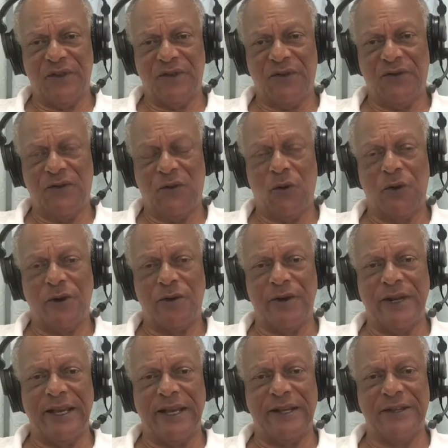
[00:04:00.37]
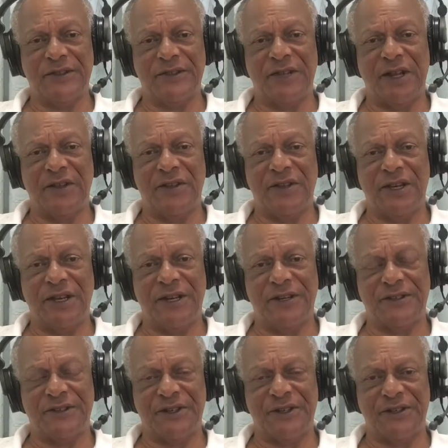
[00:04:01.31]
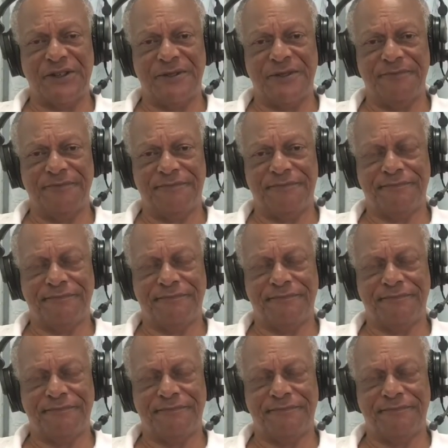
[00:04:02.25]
for Grenada's healthcare system.